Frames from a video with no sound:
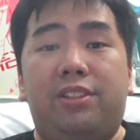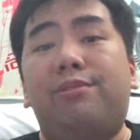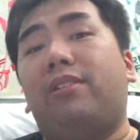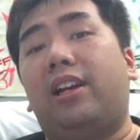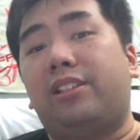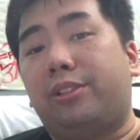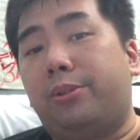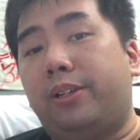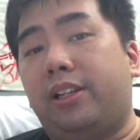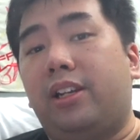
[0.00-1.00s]
as you guys
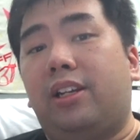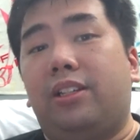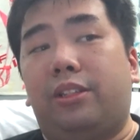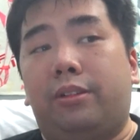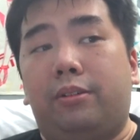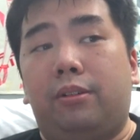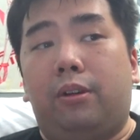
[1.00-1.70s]
know it. So